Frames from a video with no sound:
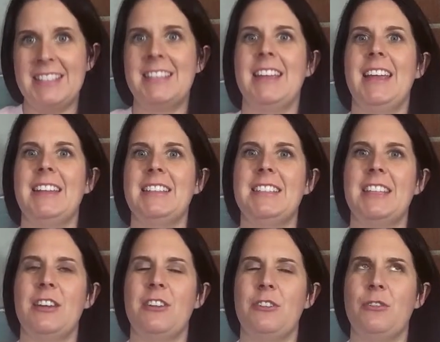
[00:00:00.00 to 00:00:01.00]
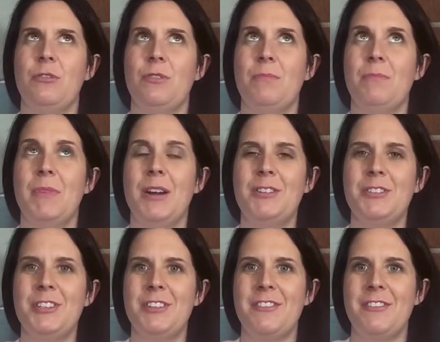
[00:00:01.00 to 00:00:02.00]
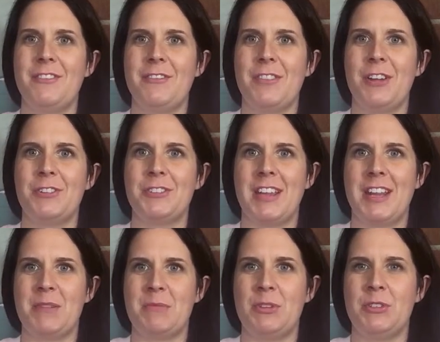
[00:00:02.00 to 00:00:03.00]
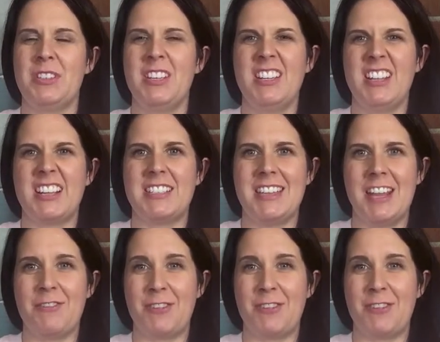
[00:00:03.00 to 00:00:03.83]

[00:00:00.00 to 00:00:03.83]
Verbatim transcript: and so most of those animals, like a snake for